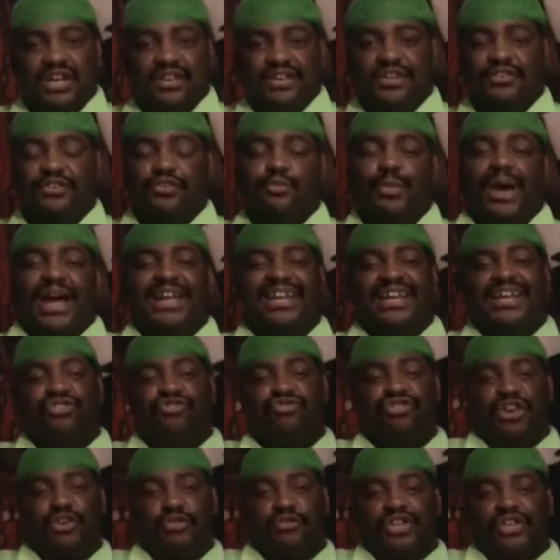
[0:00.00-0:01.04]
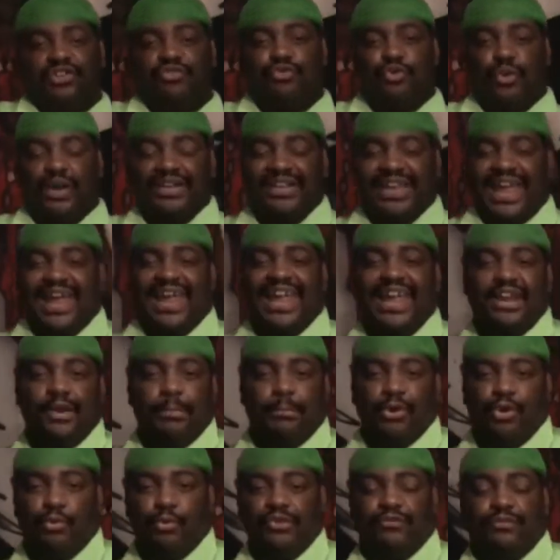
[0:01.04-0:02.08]
This is why it's generally taught that
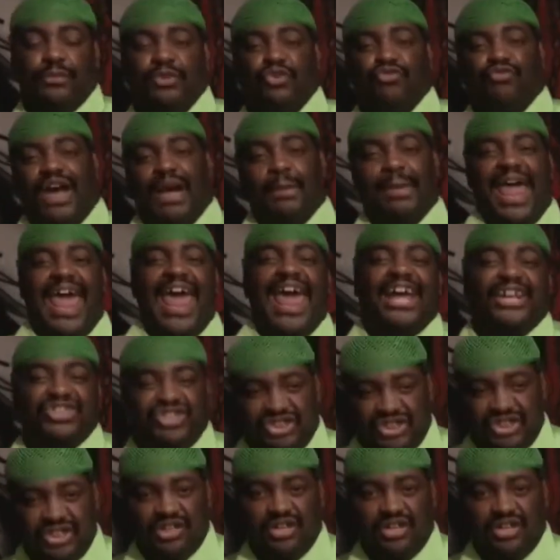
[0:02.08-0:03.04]
Hannibal was from the tribe of Asher.